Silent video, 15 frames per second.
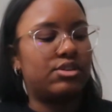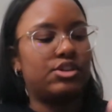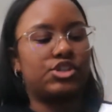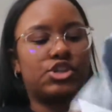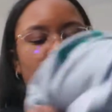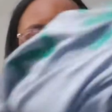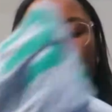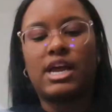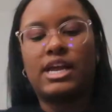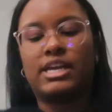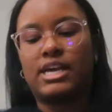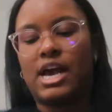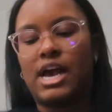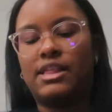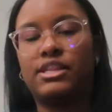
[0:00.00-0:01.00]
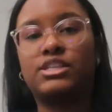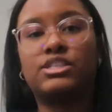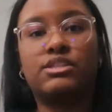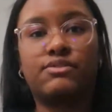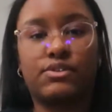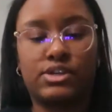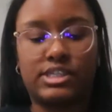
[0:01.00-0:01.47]
So the shirt that I got, and this
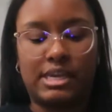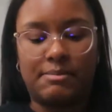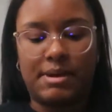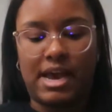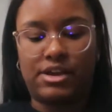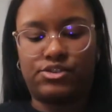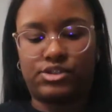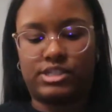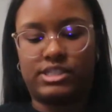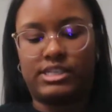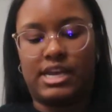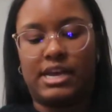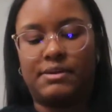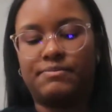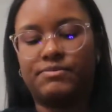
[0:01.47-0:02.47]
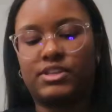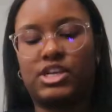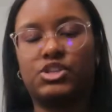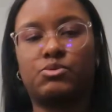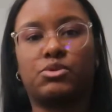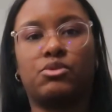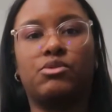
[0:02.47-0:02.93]
is for St. Patrick's Day,
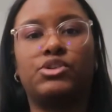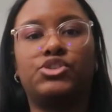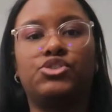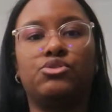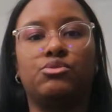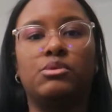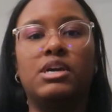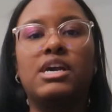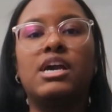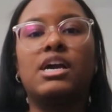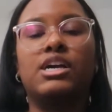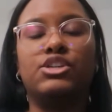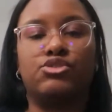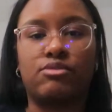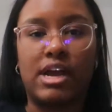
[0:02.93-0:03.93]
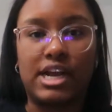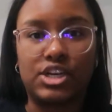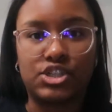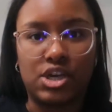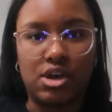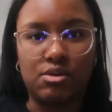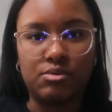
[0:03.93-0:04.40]
because we're going to a drag
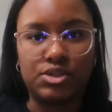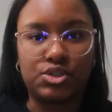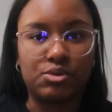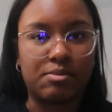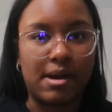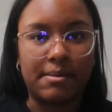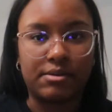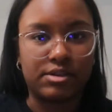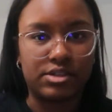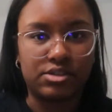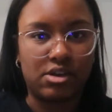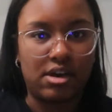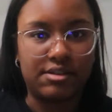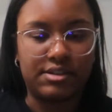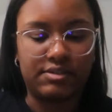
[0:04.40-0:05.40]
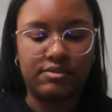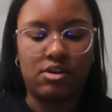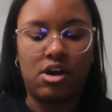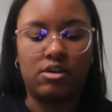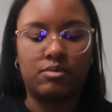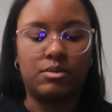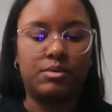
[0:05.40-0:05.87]
show, which you probably already saw in this
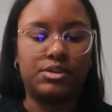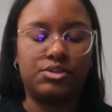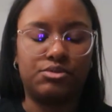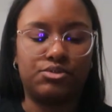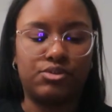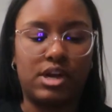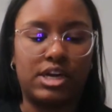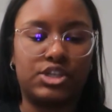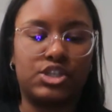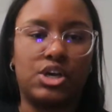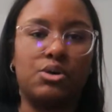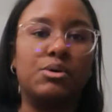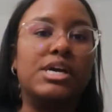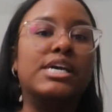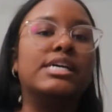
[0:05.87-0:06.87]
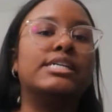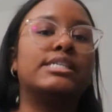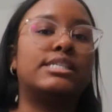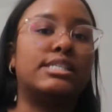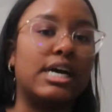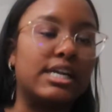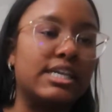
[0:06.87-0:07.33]
vlog. We went to a drag show
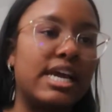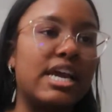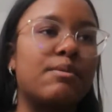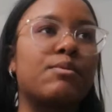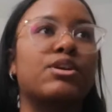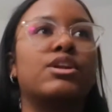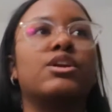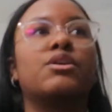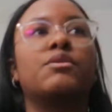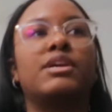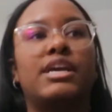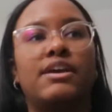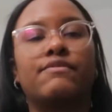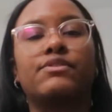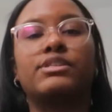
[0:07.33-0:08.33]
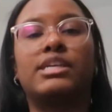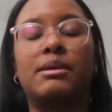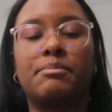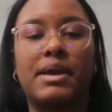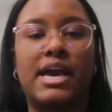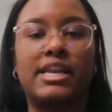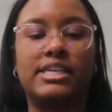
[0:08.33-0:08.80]
Sunday, and we're going to go again for
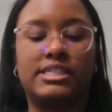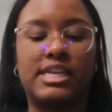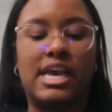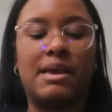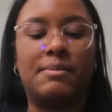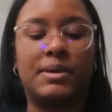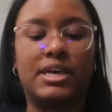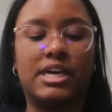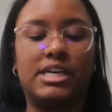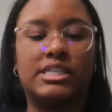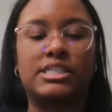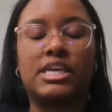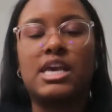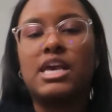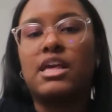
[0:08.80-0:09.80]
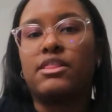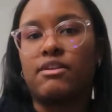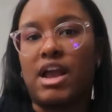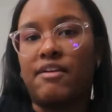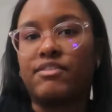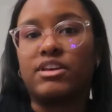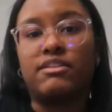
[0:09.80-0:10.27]
St. Patty's Day because they're
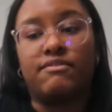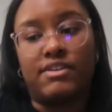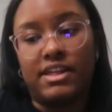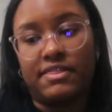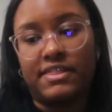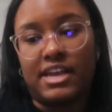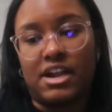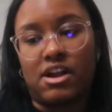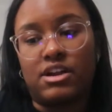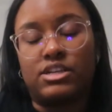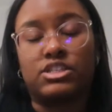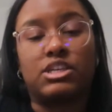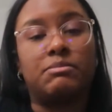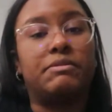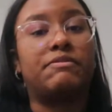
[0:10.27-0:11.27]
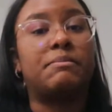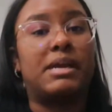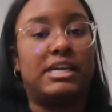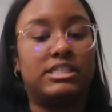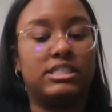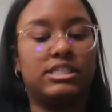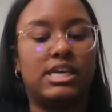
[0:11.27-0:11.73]
having an event there, and it's going to be from
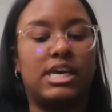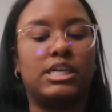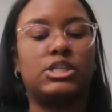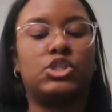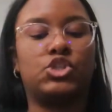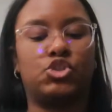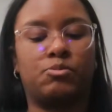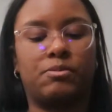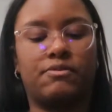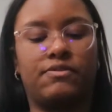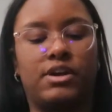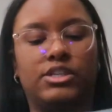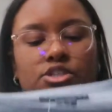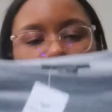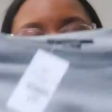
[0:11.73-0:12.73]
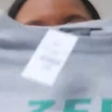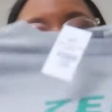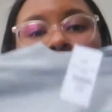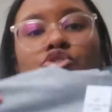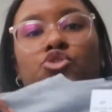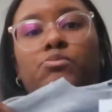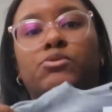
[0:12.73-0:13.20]
8 to 10. Super fun. So this
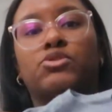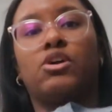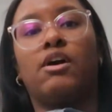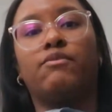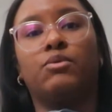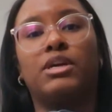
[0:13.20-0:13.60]
shirt is super soft.